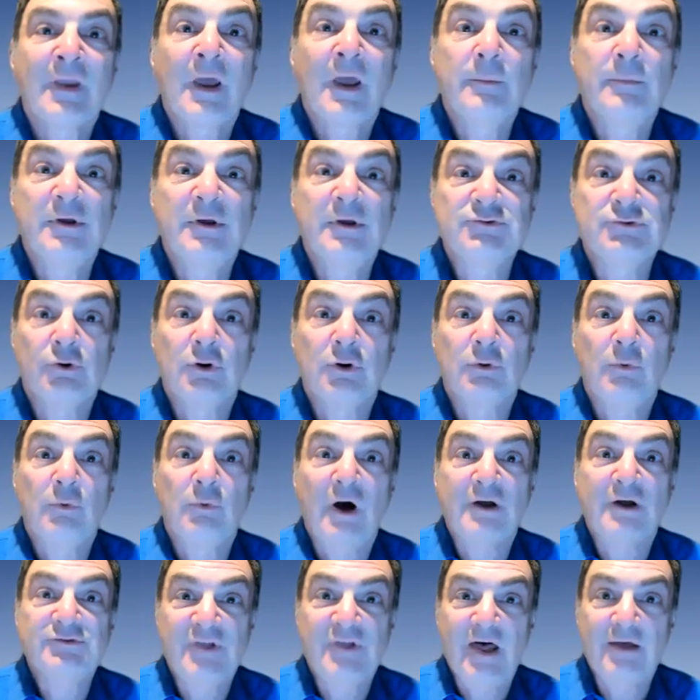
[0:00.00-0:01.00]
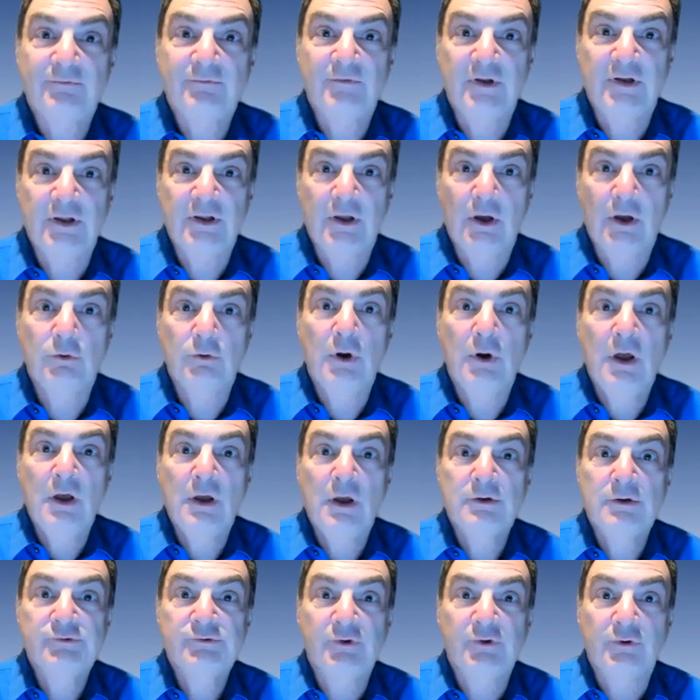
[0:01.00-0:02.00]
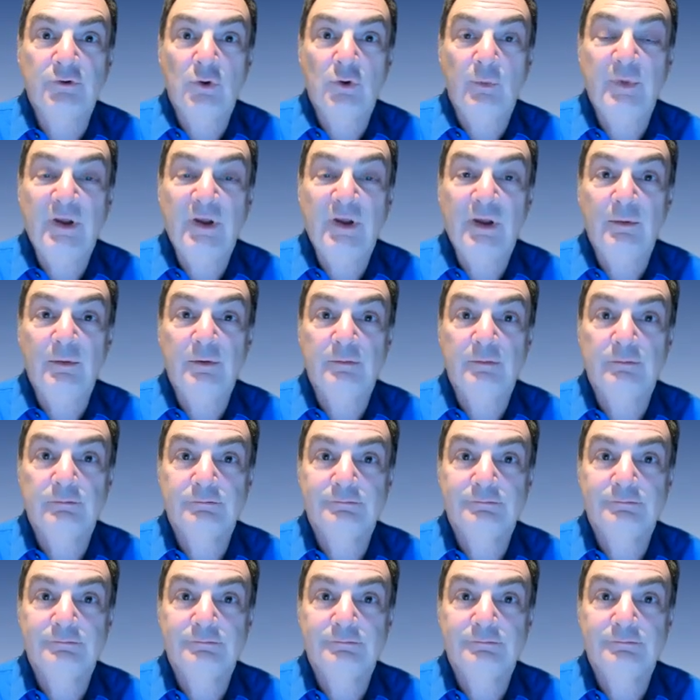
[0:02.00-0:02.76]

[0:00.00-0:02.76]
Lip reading: Be sure to watch that video so you'll be able.